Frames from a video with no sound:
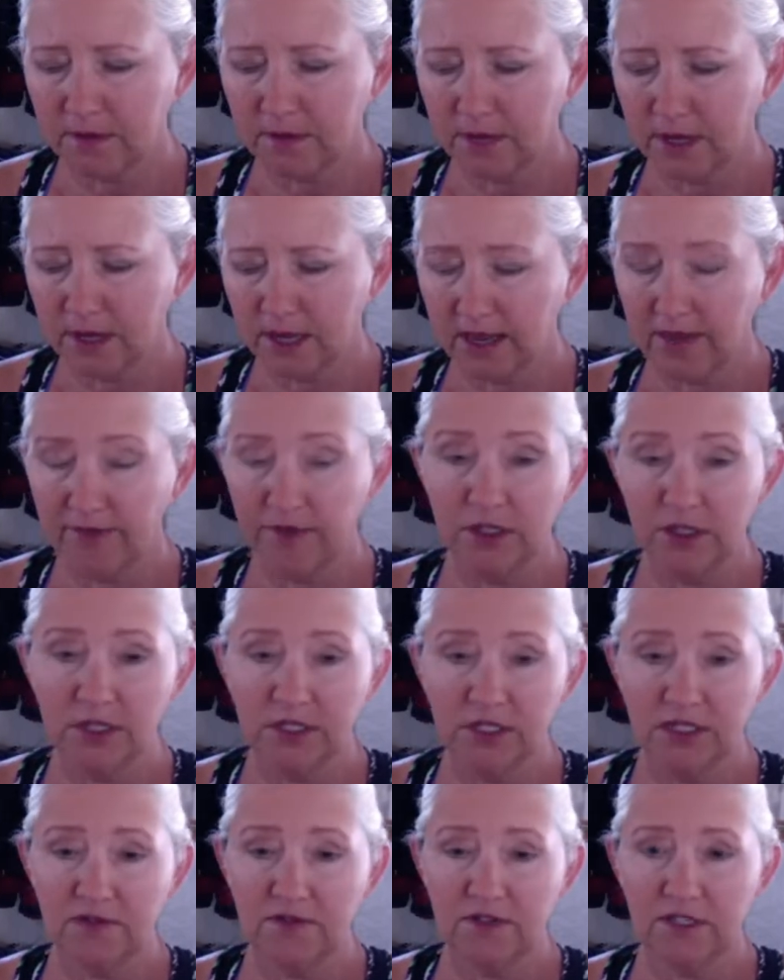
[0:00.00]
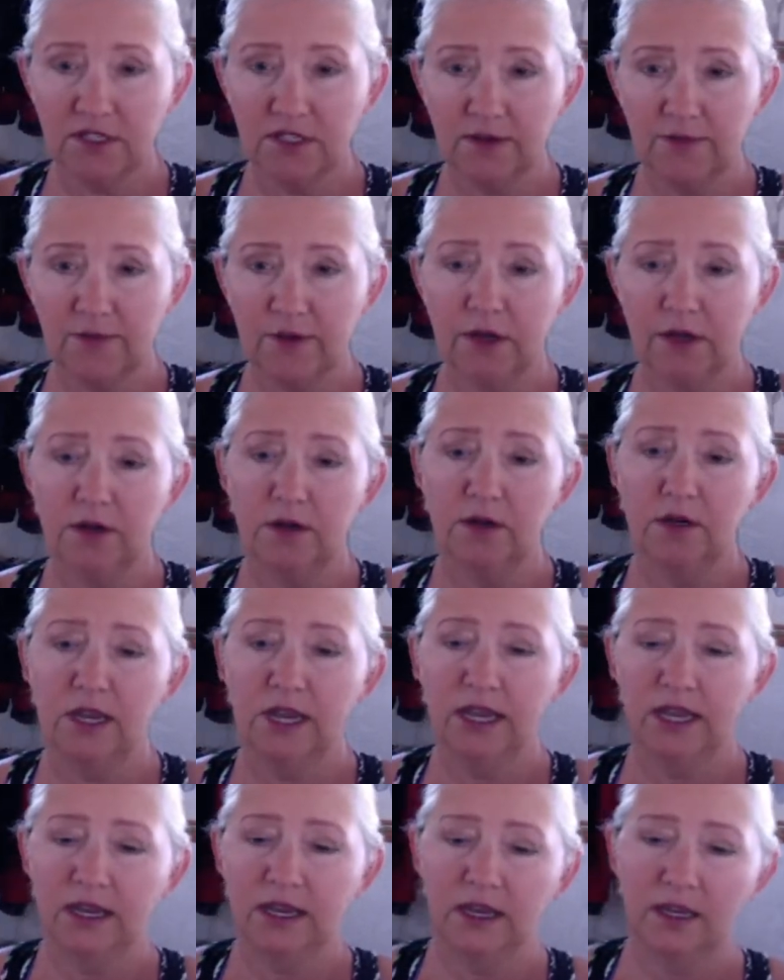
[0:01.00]
have a list of stuff here,
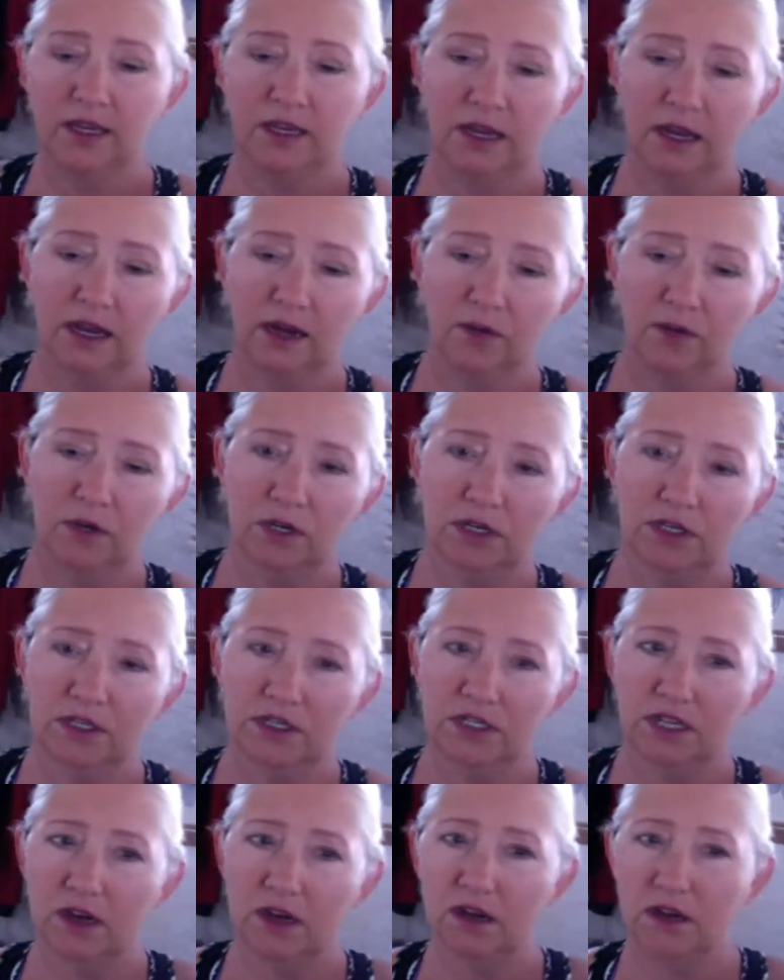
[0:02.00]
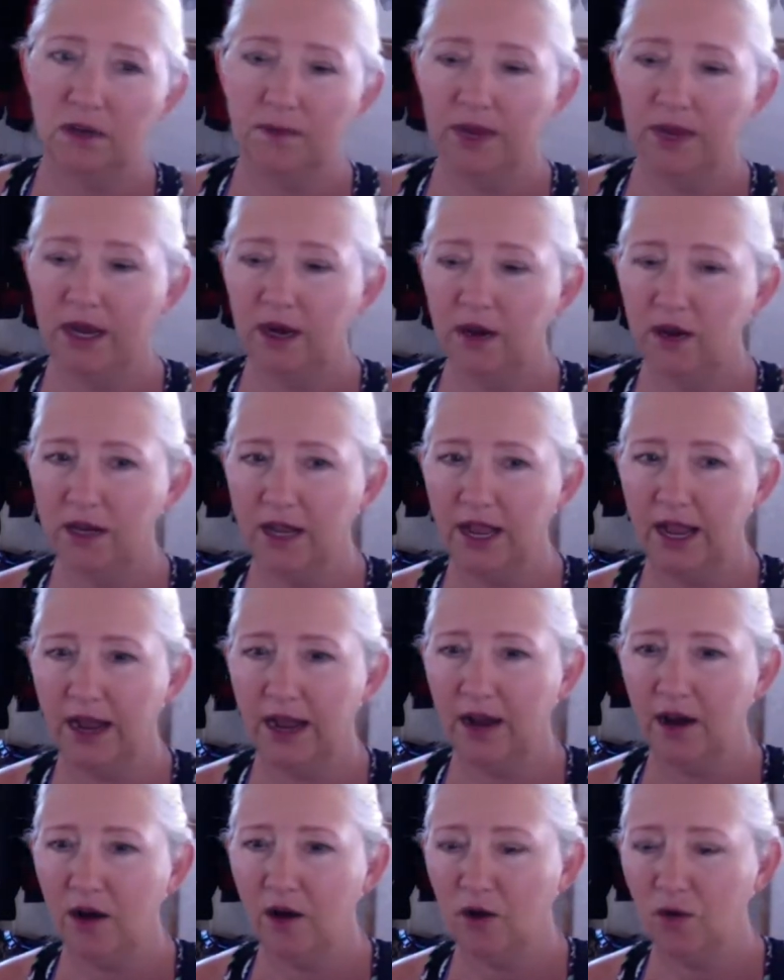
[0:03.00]
and I wanted to talk about
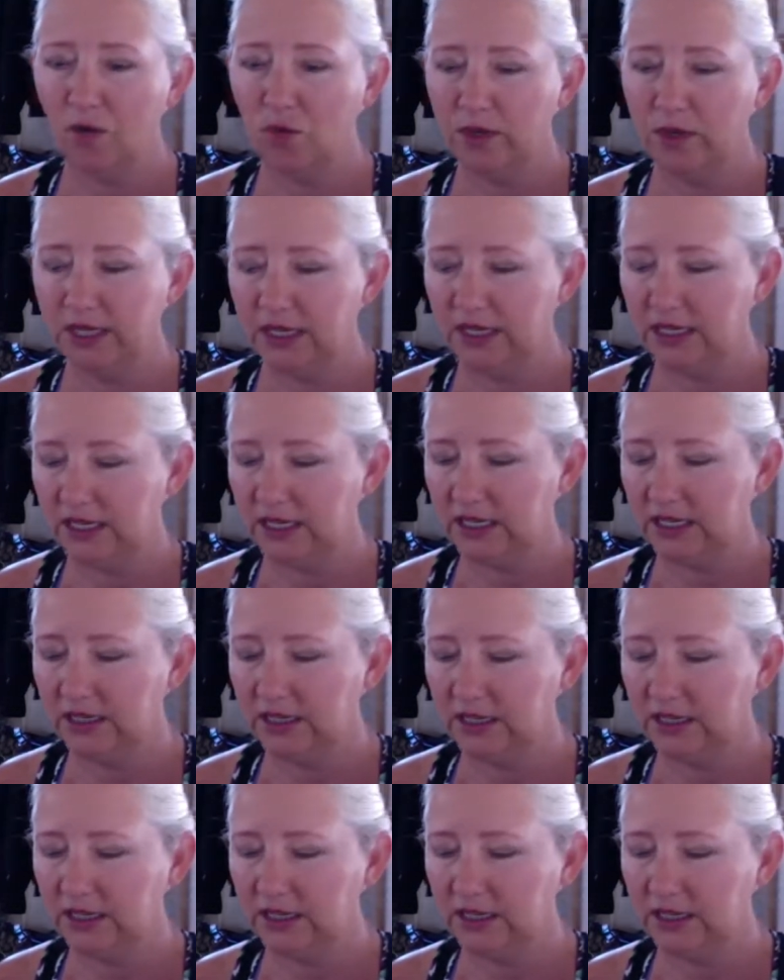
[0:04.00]
how we